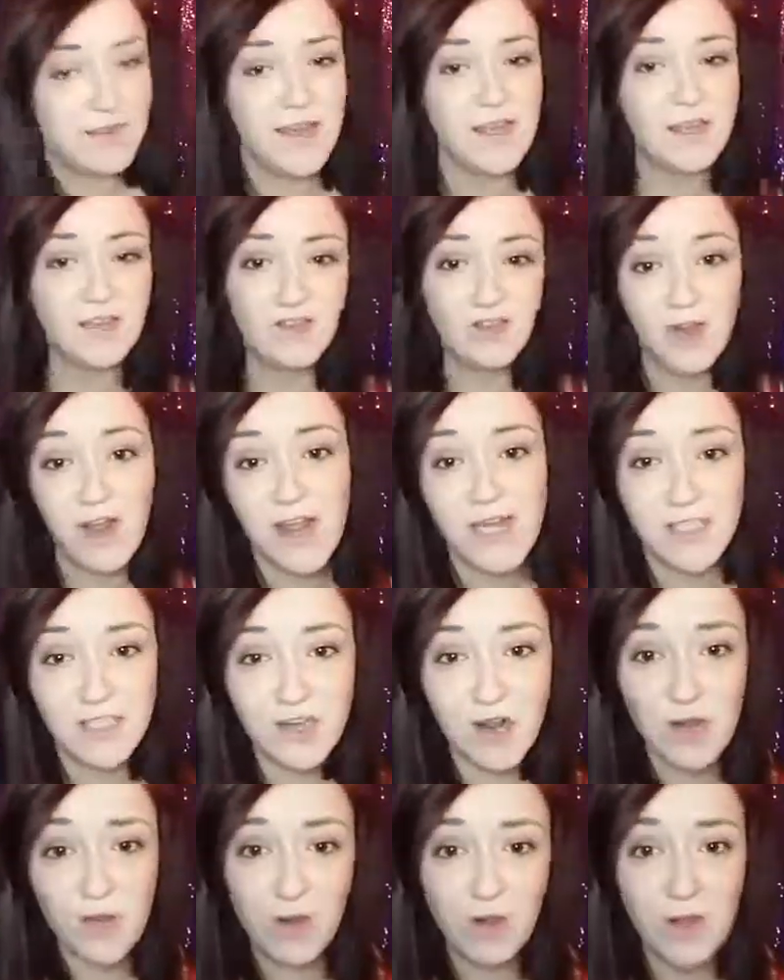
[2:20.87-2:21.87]
try to
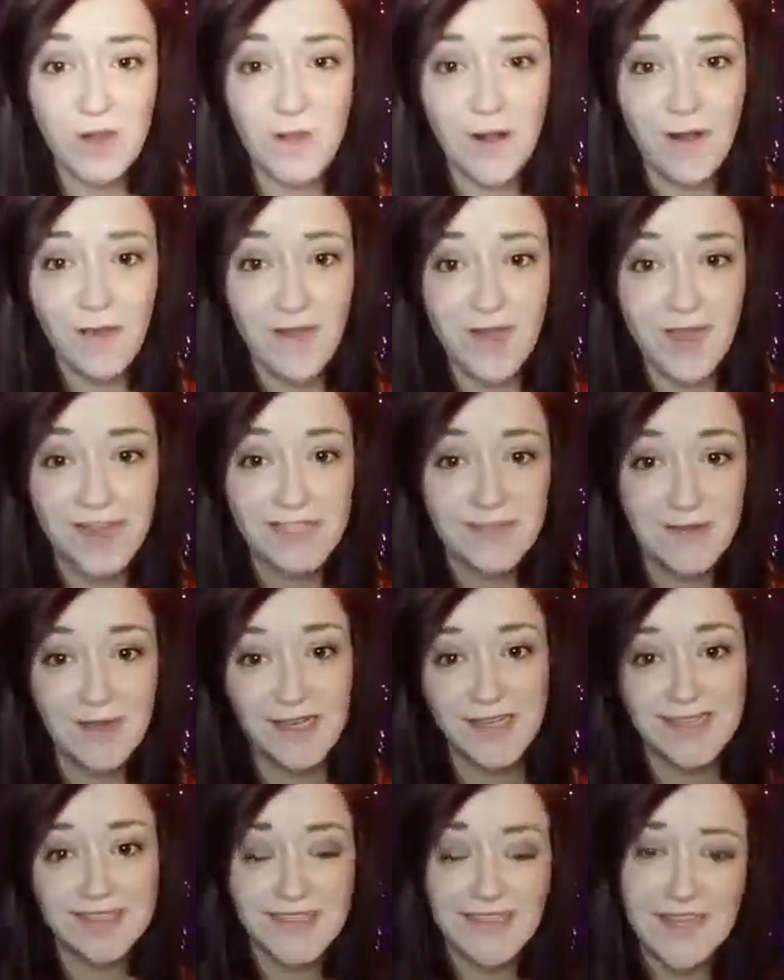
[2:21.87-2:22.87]
not worry about things
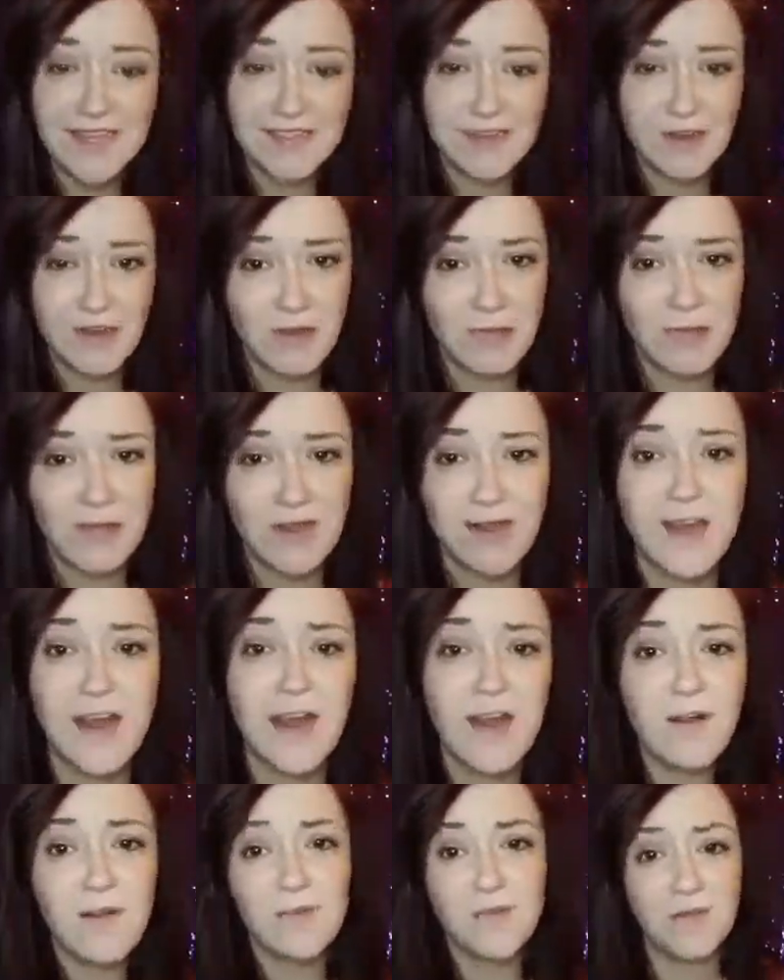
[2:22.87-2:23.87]
because he has it all planned
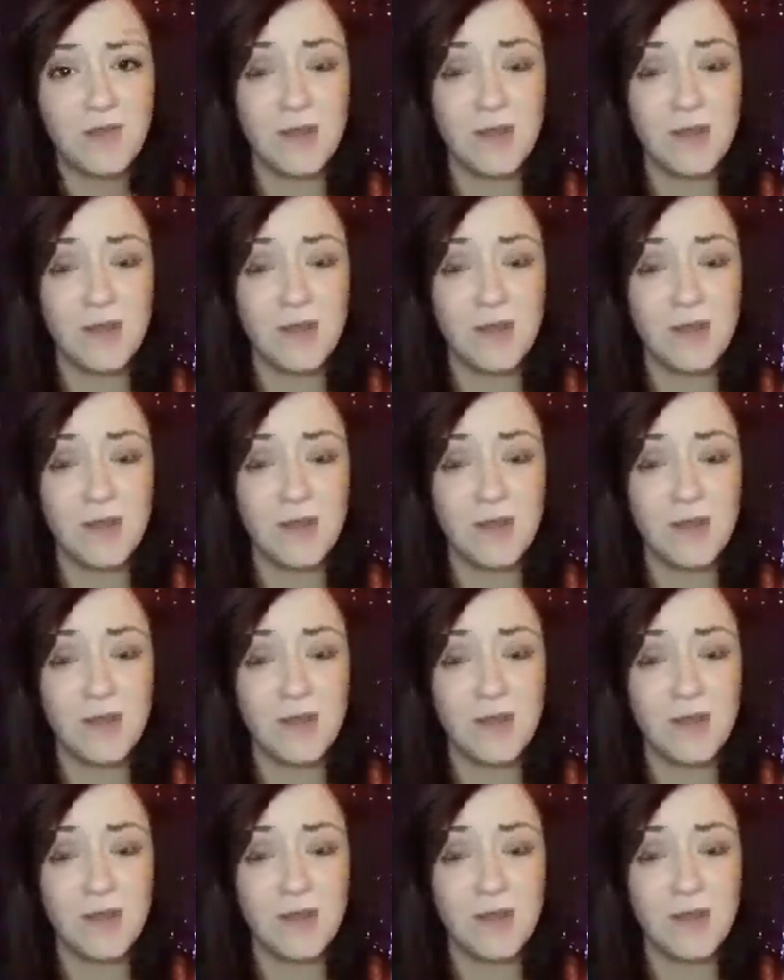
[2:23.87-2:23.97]
out.